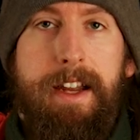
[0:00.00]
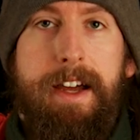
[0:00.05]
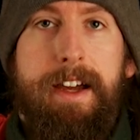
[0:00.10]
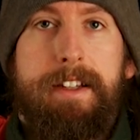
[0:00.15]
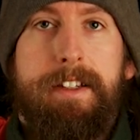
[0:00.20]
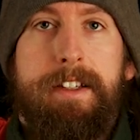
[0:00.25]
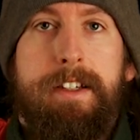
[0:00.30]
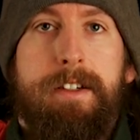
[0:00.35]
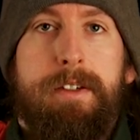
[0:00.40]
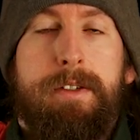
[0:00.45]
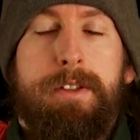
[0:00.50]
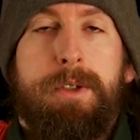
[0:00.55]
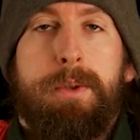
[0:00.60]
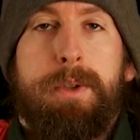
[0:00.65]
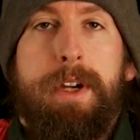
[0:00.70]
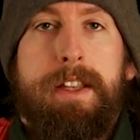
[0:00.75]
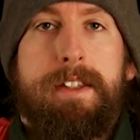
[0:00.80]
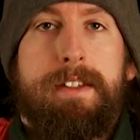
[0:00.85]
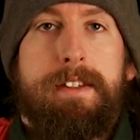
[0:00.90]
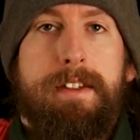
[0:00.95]
likely to
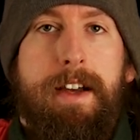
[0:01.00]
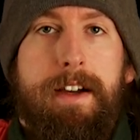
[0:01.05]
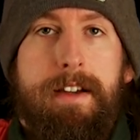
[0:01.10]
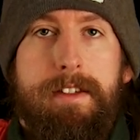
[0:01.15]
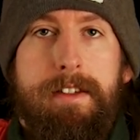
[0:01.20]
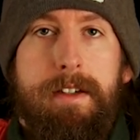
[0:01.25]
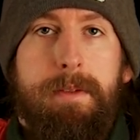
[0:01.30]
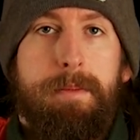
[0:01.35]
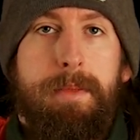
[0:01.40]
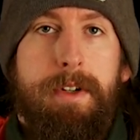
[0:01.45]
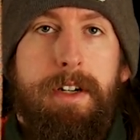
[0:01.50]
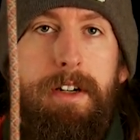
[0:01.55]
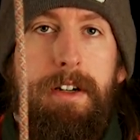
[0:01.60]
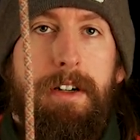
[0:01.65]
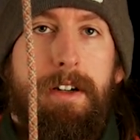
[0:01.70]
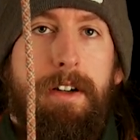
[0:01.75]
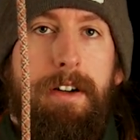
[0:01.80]
get stuck somewhere.